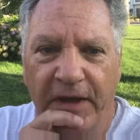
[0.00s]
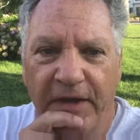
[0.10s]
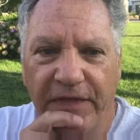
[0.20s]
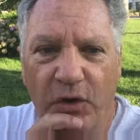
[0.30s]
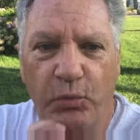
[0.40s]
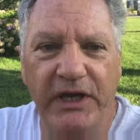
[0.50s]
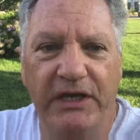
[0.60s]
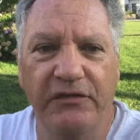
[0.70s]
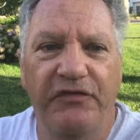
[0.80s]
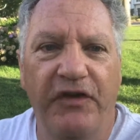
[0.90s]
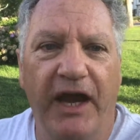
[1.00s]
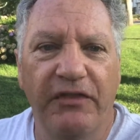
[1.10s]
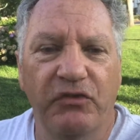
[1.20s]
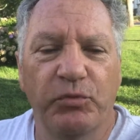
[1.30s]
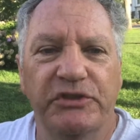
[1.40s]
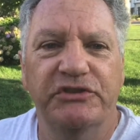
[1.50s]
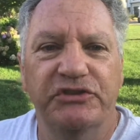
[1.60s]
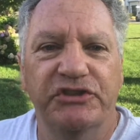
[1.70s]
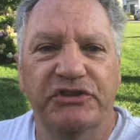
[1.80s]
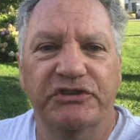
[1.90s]
that we can find the risen
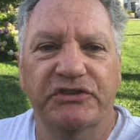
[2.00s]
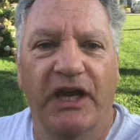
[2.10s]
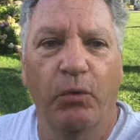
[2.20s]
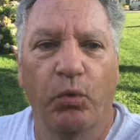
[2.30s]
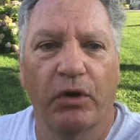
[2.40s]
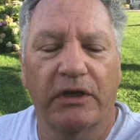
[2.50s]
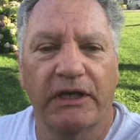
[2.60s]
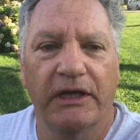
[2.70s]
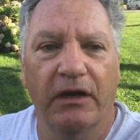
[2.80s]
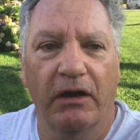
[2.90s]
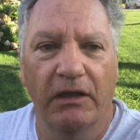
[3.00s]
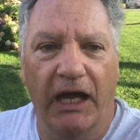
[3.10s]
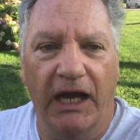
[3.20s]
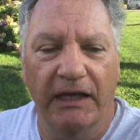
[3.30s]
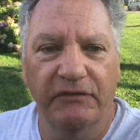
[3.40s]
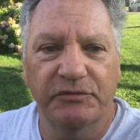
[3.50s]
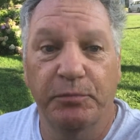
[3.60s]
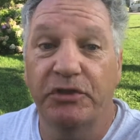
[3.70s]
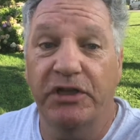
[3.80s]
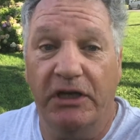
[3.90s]
Jesus at work in our lives,
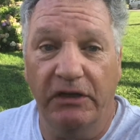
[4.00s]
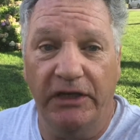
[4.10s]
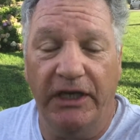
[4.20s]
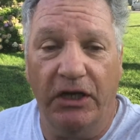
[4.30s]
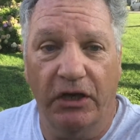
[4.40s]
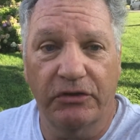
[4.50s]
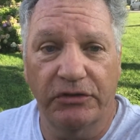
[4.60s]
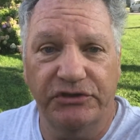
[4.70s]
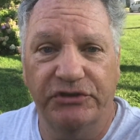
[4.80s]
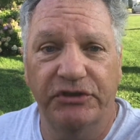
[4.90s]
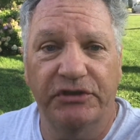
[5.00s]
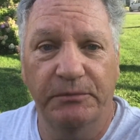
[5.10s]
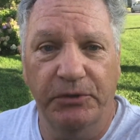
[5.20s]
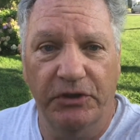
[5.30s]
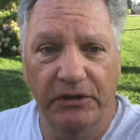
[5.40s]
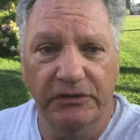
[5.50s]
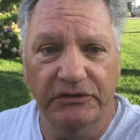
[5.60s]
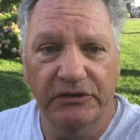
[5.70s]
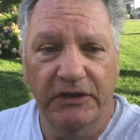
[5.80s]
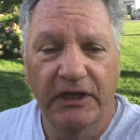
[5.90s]
particularly in our Christian communities.